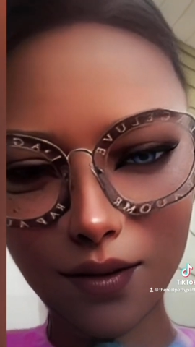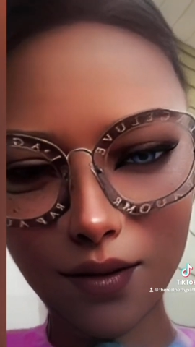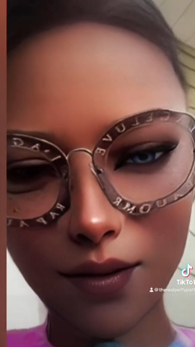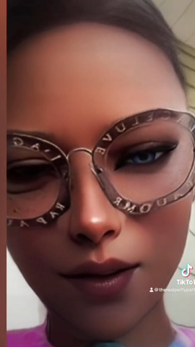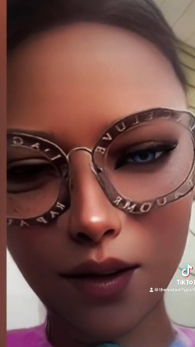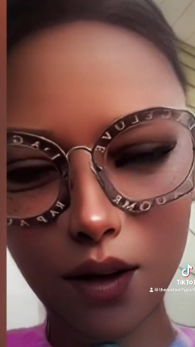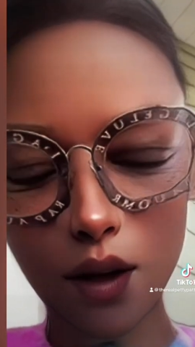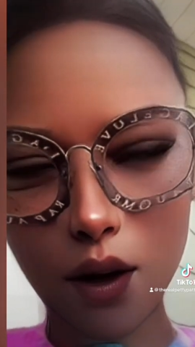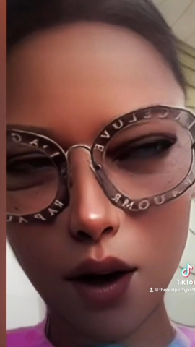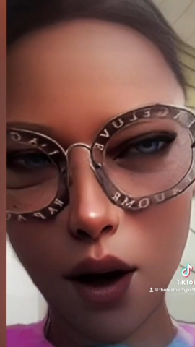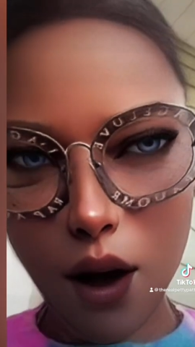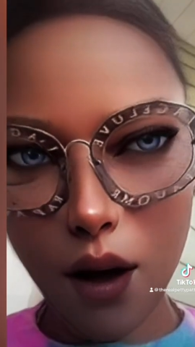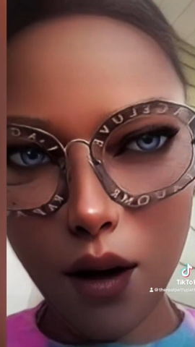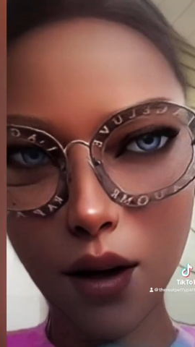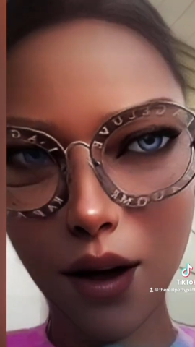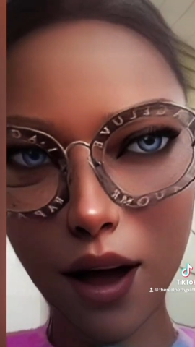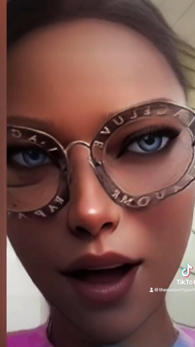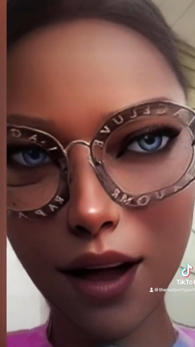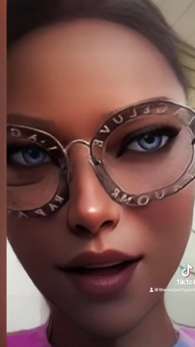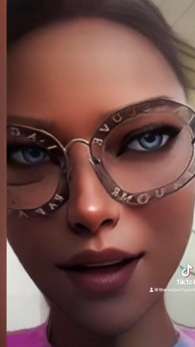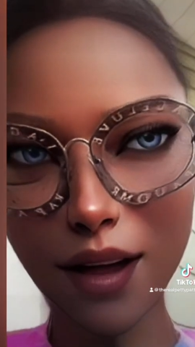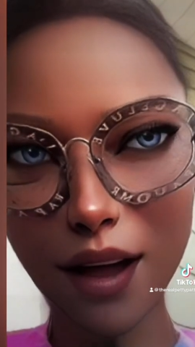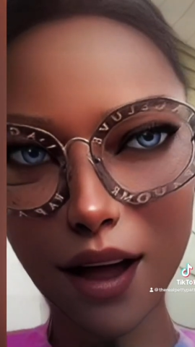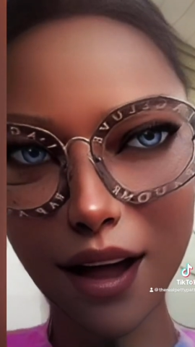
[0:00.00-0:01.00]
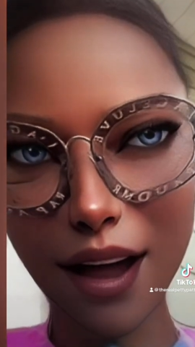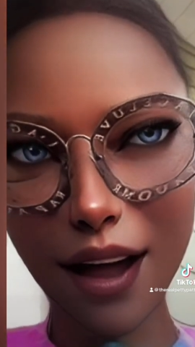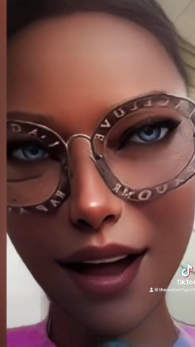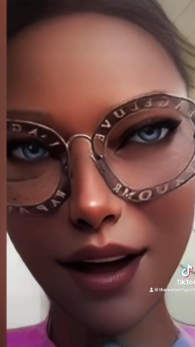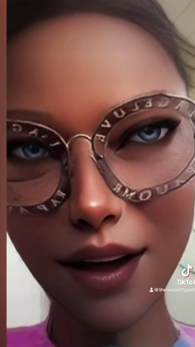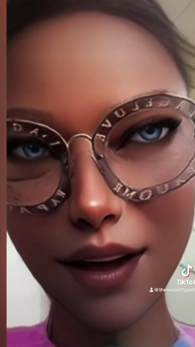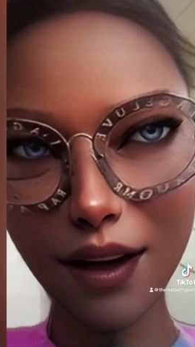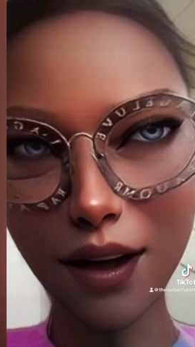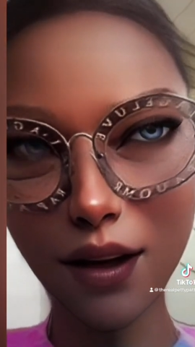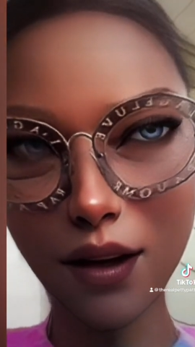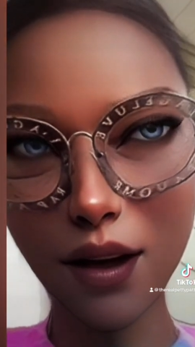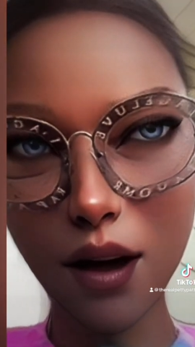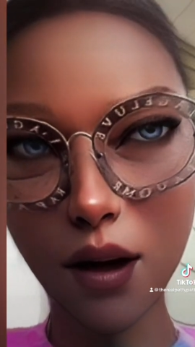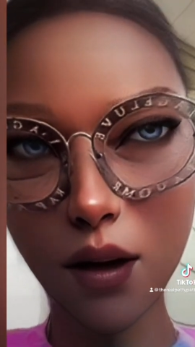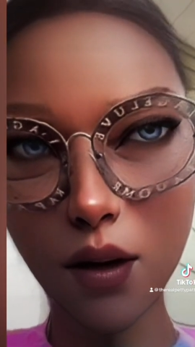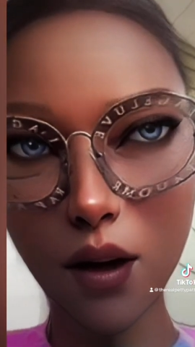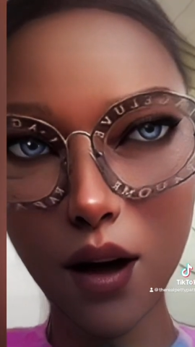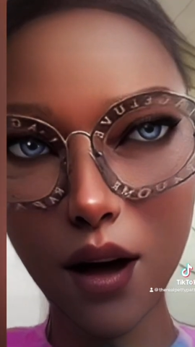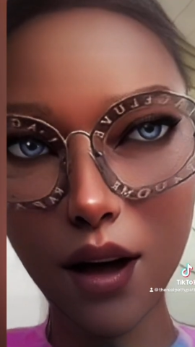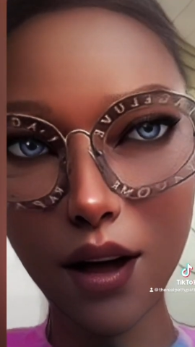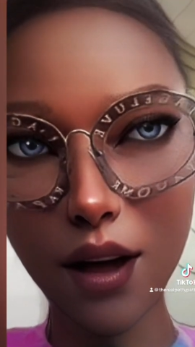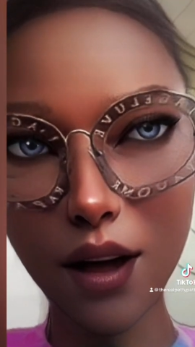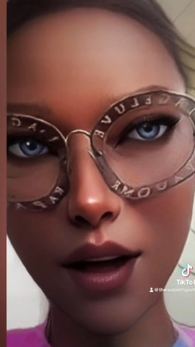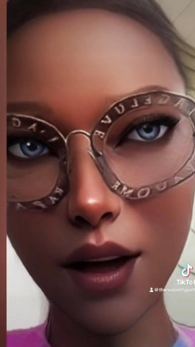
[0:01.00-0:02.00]
Y'all like thinking, you know
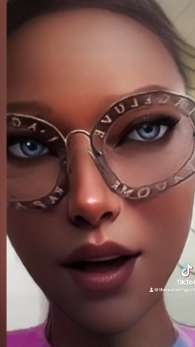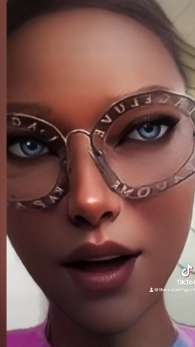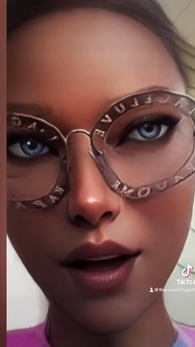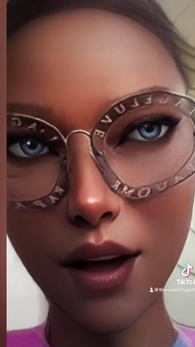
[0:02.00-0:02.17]
what?